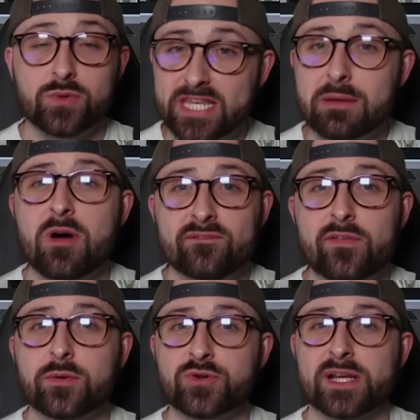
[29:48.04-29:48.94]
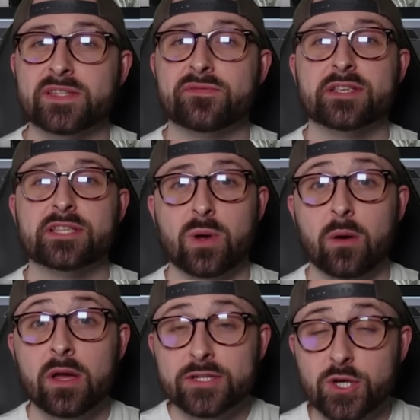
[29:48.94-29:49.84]
You will see my final transfers as
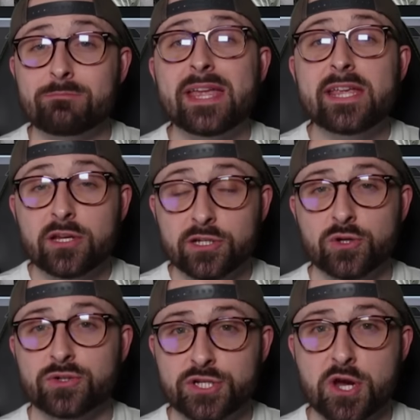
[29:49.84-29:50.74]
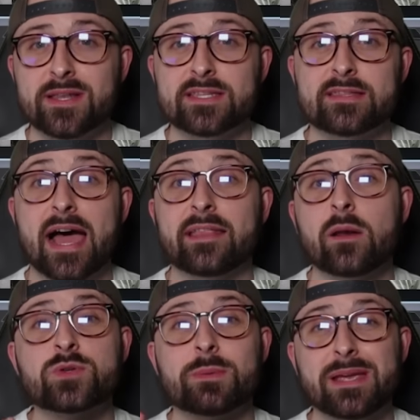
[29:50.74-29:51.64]
well, so make sure to tune into that. And
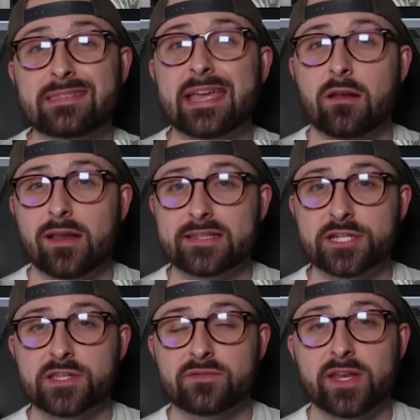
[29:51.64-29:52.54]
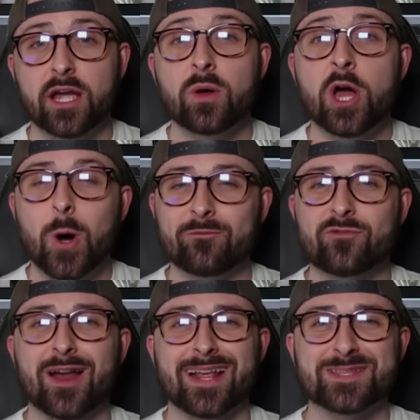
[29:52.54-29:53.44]
there'll also be a deadline decisions video on
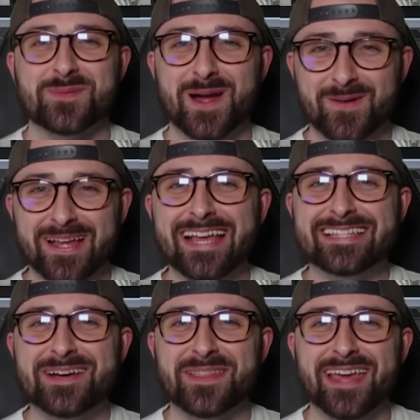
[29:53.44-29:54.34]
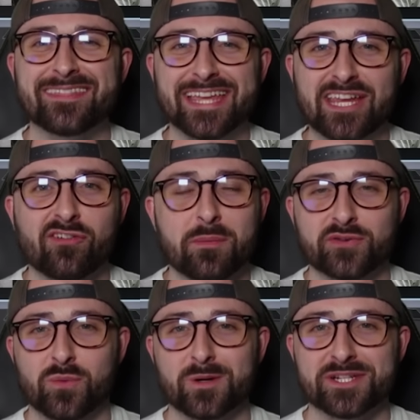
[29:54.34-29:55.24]
Friday as well. Until then, thank you very
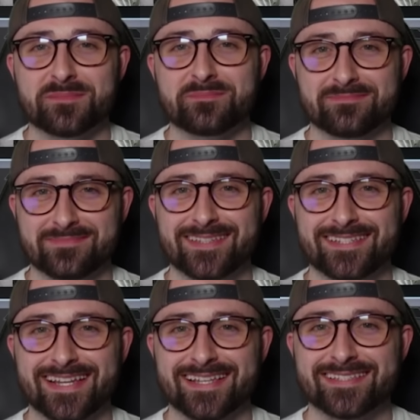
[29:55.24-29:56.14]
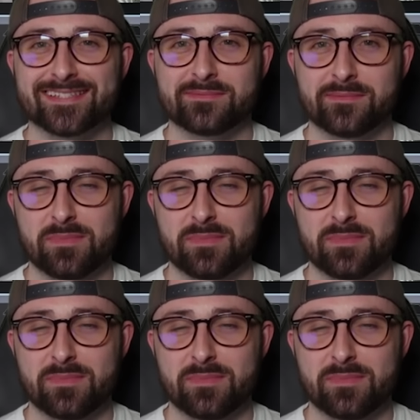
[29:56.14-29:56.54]
much for watching. Cheers.